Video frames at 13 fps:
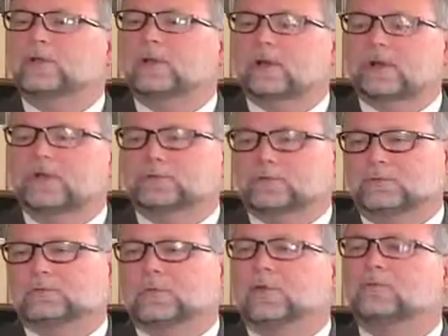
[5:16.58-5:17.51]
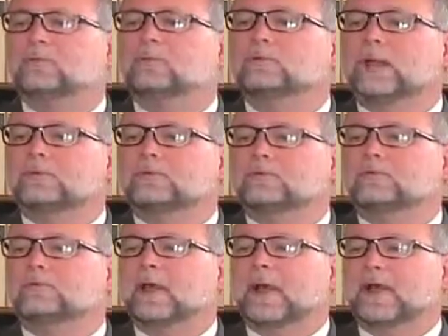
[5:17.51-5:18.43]
our fuel tax is
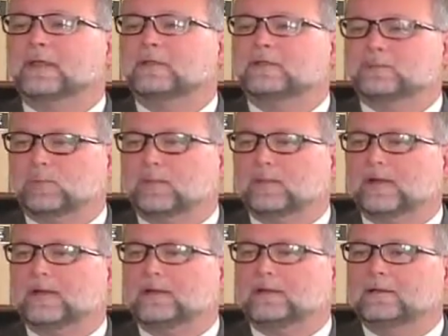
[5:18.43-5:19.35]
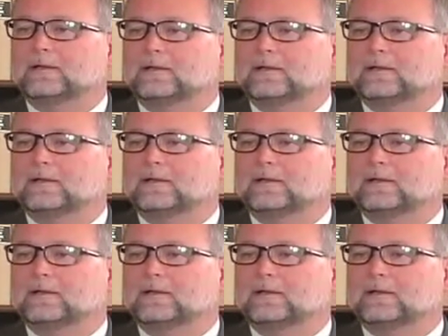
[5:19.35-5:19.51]
flat. It's per gallon.